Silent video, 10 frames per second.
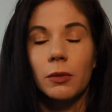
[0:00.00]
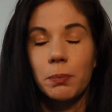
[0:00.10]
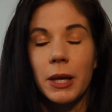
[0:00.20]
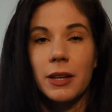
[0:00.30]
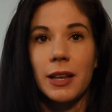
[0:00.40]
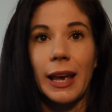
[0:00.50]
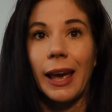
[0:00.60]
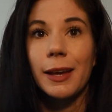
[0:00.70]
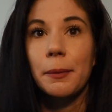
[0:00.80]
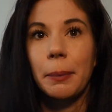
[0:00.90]
because I
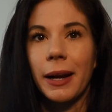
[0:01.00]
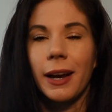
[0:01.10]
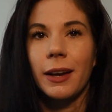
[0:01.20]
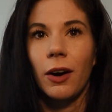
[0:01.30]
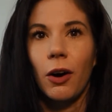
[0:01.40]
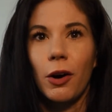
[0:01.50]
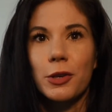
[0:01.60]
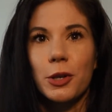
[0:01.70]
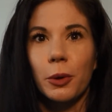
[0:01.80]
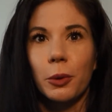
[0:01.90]
ate, but I
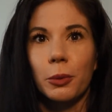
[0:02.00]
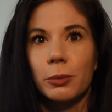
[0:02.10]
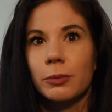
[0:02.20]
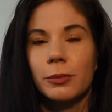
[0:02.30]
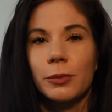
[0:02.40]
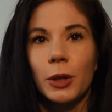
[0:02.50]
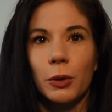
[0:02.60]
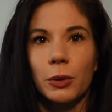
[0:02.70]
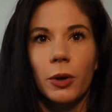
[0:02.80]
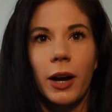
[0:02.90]
also,
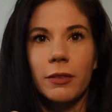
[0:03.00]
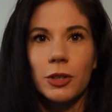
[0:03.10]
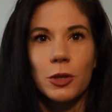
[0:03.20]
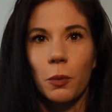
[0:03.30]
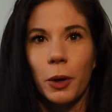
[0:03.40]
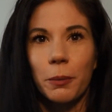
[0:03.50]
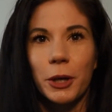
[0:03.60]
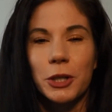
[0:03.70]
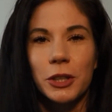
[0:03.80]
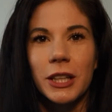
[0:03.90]
you kind of just want to
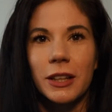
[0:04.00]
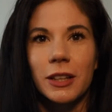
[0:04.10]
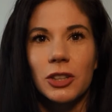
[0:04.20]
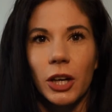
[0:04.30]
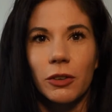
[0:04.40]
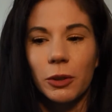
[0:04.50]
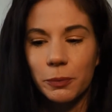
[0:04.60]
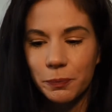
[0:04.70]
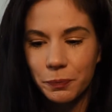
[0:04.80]
brush your teeth in general.